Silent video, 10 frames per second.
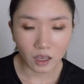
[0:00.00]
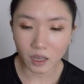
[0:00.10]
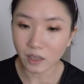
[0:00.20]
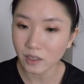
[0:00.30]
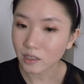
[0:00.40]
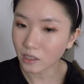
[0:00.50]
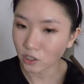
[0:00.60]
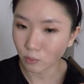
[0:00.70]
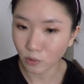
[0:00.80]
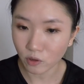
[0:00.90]
It did
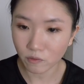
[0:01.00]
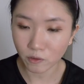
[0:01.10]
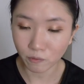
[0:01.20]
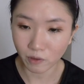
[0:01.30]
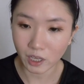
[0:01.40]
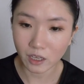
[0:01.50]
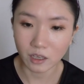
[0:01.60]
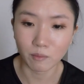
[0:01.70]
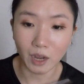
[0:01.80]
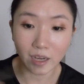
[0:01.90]
such a beautiful
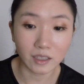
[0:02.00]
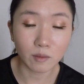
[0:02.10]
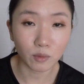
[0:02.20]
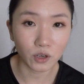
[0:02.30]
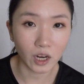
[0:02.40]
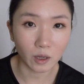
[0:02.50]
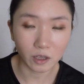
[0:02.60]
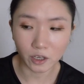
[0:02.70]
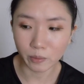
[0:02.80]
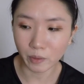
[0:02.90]
flake, but I did build it out a
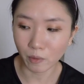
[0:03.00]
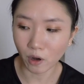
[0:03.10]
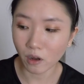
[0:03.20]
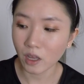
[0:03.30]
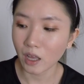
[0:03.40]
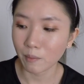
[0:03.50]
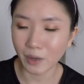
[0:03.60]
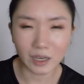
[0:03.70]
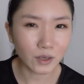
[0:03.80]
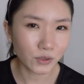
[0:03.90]
little bit more,
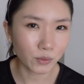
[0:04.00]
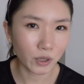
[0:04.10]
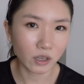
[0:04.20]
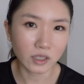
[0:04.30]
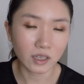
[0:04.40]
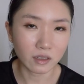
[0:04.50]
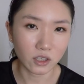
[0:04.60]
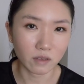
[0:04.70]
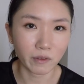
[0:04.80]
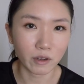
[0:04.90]
partly also because it just